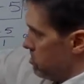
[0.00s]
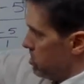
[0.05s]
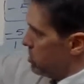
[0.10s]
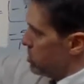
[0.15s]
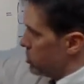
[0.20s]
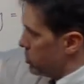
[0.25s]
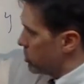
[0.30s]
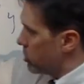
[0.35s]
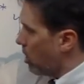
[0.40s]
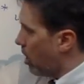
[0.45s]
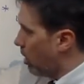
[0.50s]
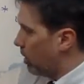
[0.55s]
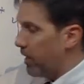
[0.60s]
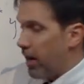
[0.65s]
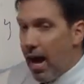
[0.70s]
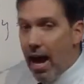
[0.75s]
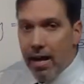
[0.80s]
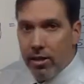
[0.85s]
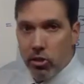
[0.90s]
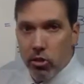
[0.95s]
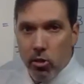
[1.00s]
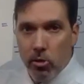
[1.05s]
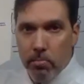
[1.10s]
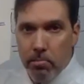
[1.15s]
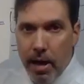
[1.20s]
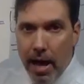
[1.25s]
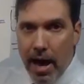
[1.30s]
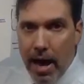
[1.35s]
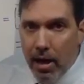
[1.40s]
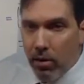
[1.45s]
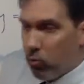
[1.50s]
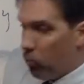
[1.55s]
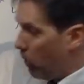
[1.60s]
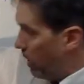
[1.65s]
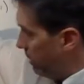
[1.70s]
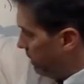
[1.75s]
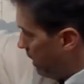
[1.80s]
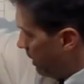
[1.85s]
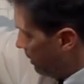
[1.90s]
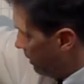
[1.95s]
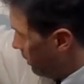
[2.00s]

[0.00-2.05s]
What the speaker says: these are not so bad when they